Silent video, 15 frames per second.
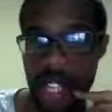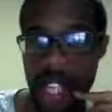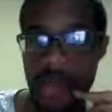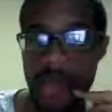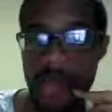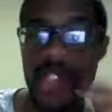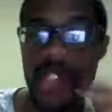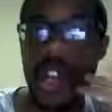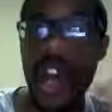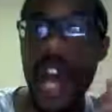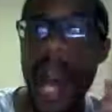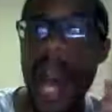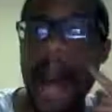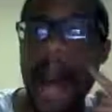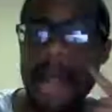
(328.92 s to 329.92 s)
And we saw
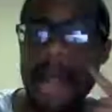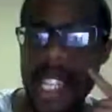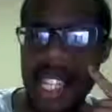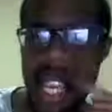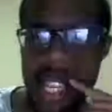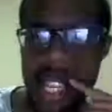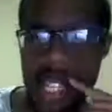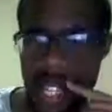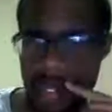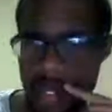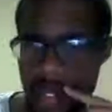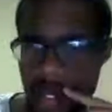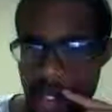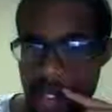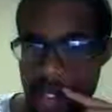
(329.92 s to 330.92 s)
how many
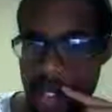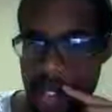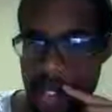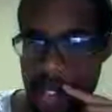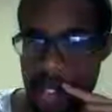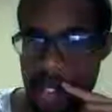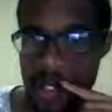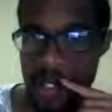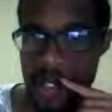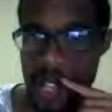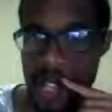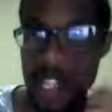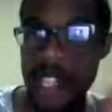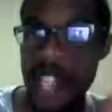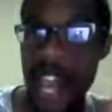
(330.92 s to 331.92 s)
9/11 references.
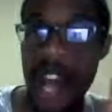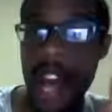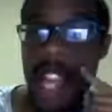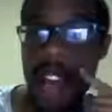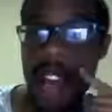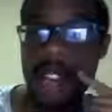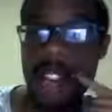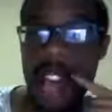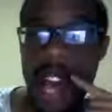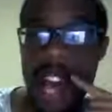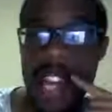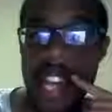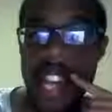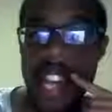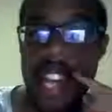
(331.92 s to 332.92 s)
Now they have to
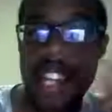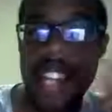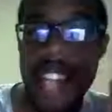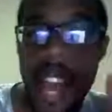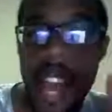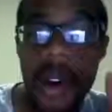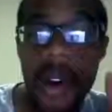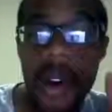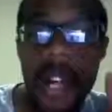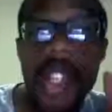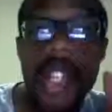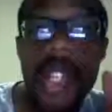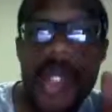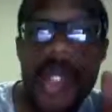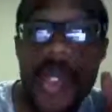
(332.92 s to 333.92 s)
hide it. And now
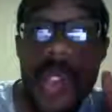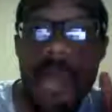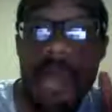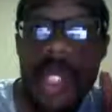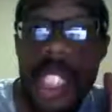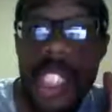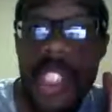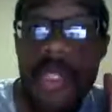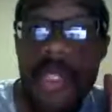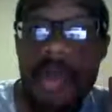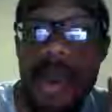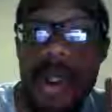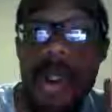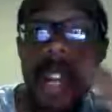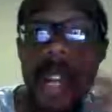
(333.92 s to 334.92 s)
they're using predictive
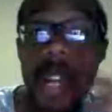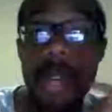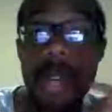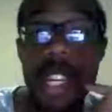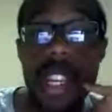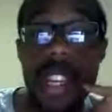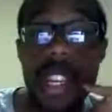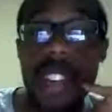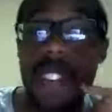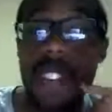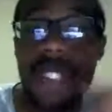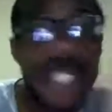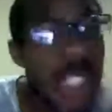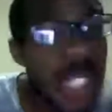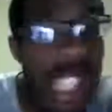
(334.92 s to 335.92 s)
programming
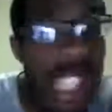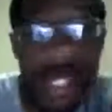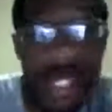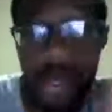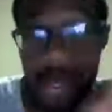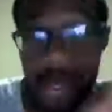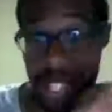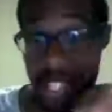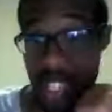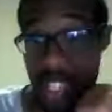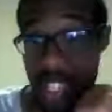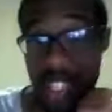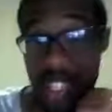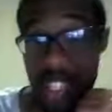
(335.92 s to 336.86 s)
for children.